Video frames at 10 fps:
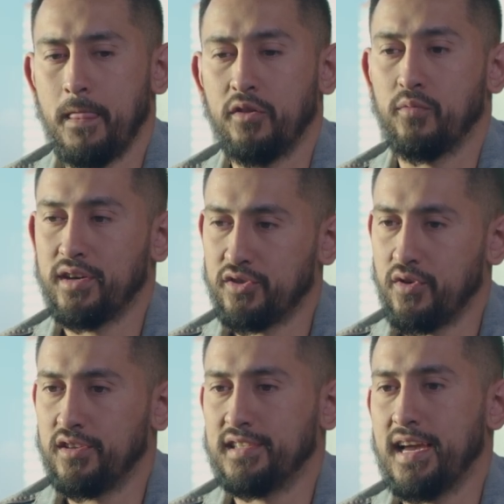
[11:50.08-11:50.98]
the
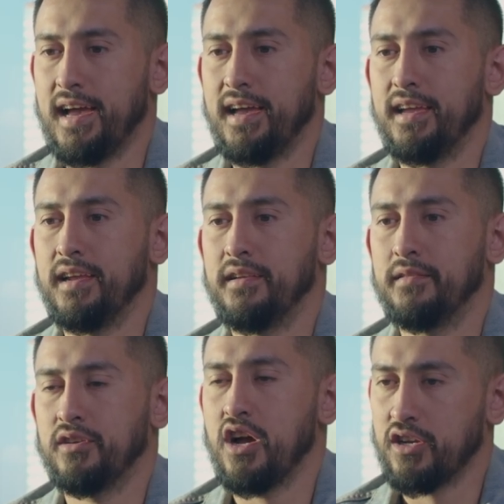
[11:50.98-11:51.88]
restaurant side,
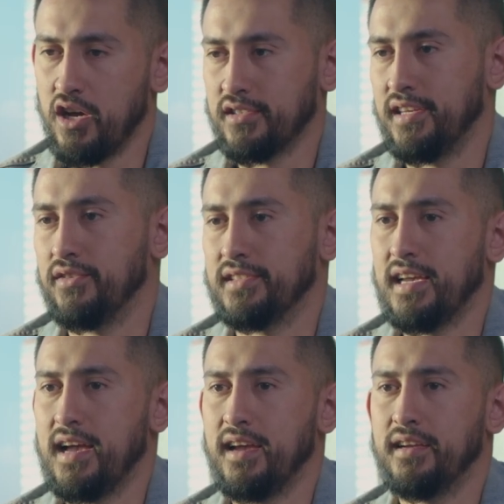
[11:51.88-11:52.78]
cocktail
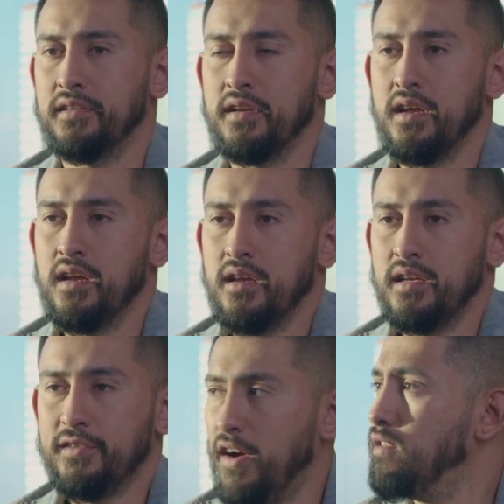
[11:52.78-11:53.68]
side.
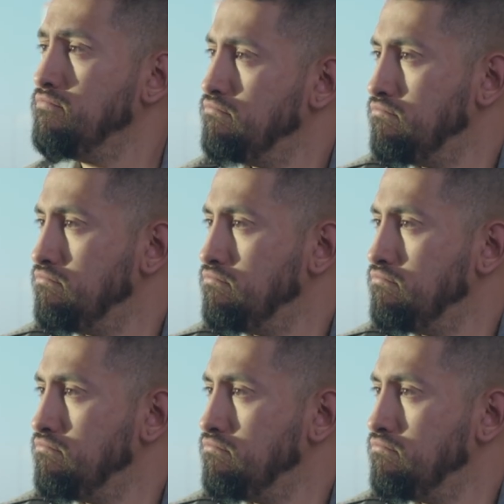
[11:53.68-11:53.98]
It's fun.